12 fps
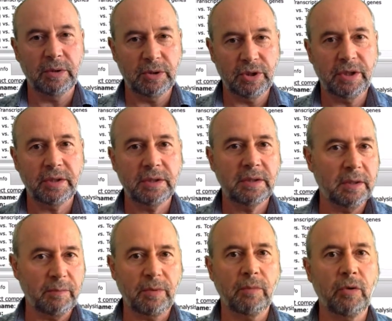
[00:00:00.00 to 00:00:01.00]
genes, in
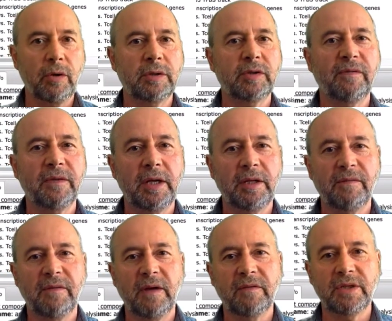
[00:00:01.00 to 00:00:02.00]
the promoters of
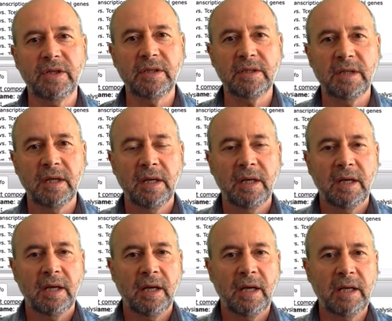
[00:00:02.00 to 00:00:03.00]
95 genes.
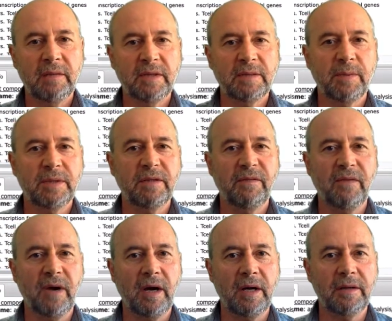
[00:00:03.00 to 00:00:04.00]
And we
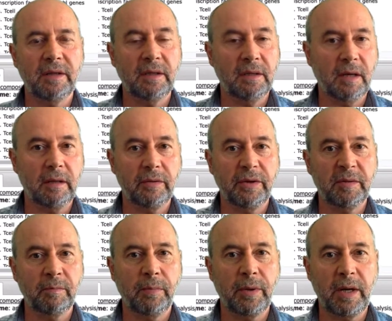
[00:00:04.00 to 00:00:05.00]
specify the
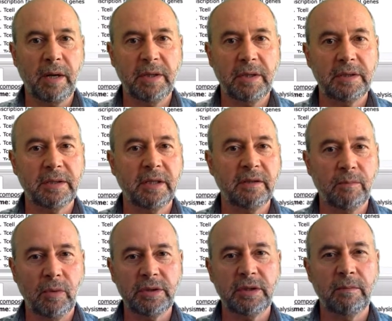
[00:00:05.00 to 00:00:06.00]
algorithm parameters. And
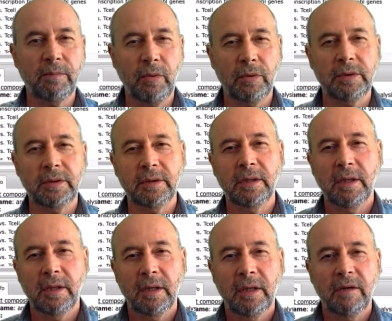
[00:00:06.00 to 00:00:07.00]
most important,
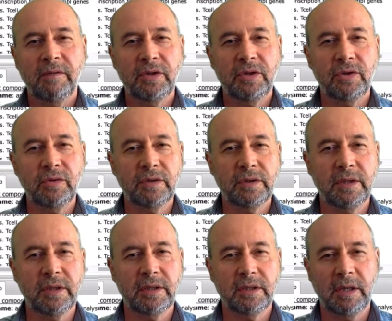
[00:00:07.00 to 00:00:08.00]
we choose
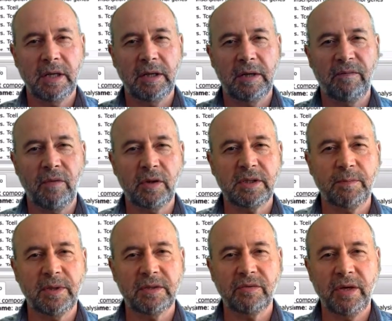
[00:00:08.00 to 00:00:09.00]
this
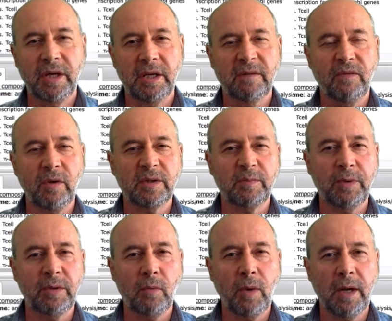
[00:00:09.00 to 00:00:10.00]
FOXP3 and
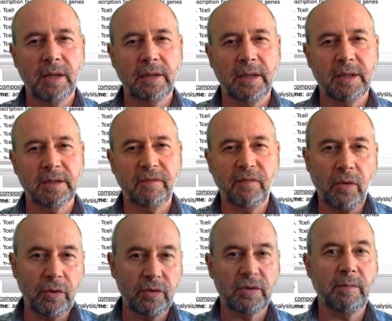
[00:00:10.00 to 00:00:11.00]
FOXP1 as a
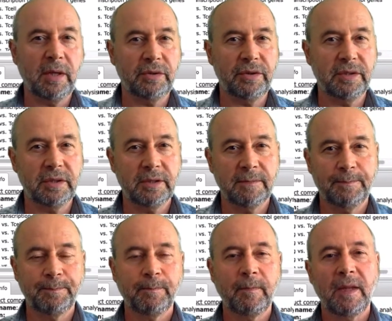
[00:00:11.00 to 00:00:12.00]
focused matrices.
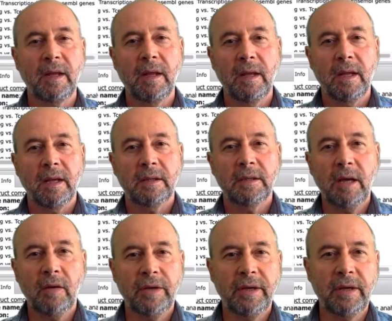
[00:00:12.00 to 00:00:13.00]

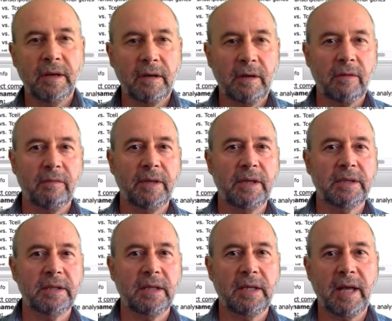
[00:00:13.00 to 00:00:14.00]
Now here we
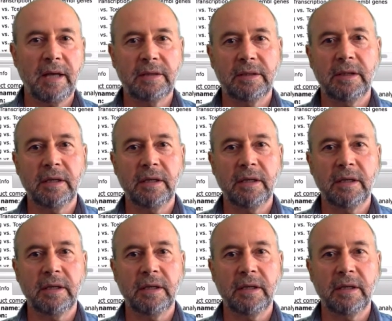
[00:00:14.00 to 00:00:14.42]
select